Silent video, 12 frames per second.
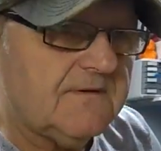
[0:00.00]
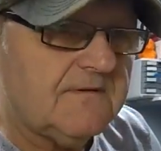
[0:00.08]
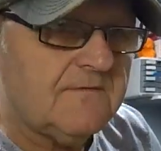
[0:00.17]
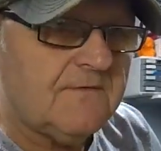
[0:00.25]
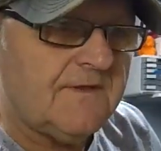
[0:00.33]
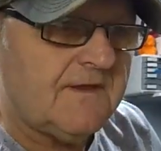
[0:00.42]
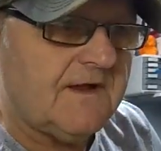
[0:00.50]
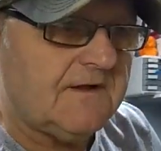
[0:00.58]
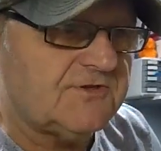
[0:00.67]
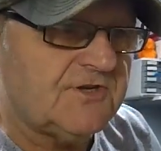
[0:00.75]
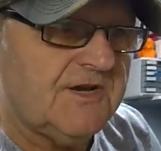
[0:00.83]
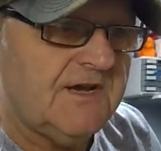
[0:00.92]
whether that'll
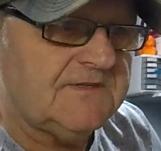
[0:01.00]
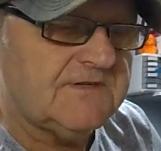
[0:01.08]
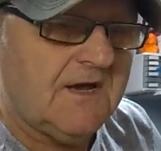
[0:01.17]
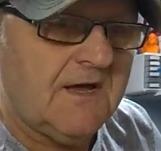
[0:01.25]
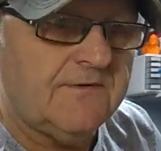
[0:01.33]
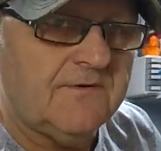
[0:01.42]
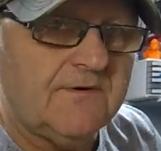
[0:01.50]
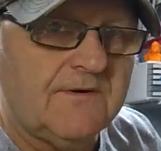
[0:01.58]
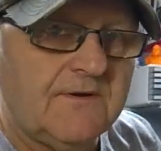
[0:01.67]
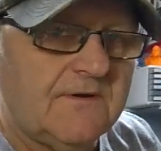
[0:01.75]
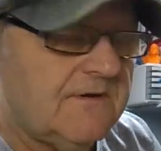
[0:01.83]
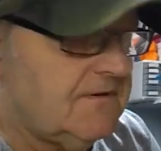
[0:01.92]
change, I don't
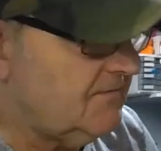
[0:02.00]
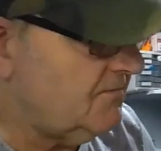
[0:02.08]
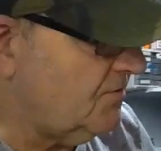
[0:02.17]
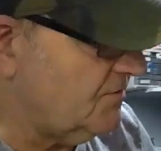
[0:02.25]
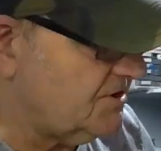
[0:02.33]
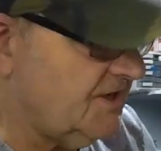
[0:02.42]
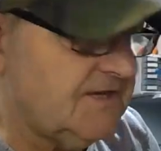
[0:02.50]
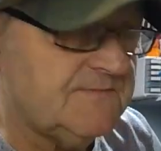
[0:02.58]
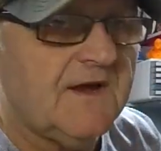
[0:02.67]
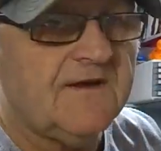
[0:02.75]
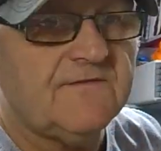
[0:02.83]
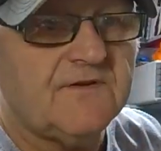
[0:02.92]
know. It won't change
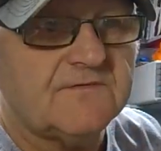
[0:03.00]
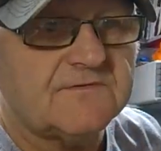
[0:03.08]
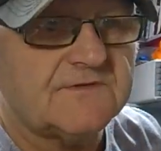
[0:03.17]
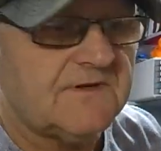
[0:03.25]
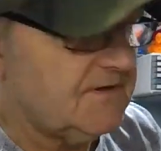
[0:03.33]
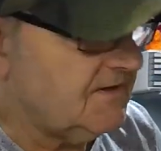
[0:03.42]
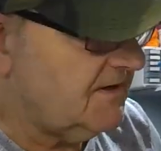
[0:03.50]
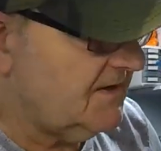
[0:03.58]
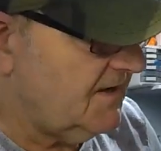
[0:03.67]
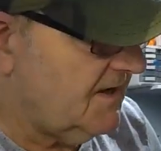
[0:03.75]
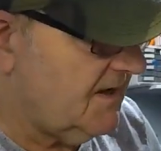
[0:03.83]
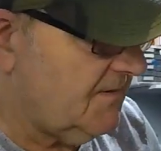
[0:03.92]
my views,
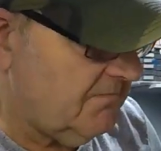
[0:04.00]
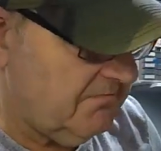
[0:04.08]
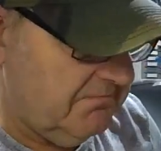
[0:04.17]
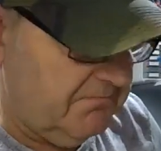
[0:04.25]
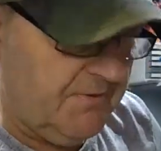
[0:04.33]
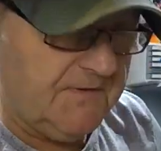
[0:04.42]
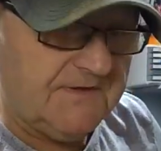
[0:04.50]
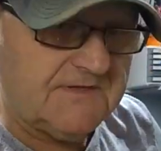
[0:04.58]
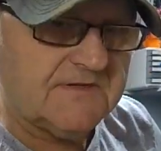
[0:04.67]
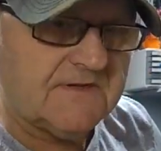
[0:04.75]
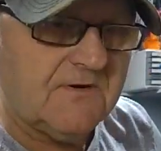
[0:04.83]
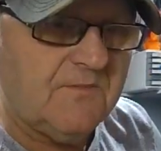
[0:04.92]
but this
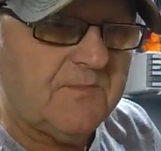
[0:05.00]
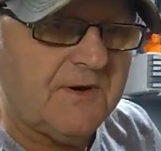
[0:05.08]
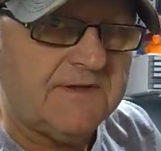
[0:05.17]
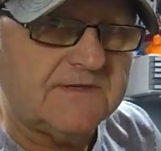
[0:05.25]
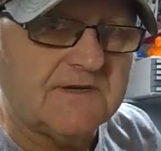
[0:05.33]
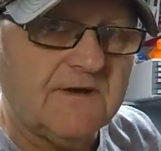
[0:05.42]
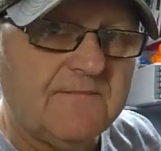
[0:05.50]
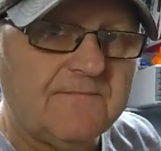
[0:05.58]
is a good printer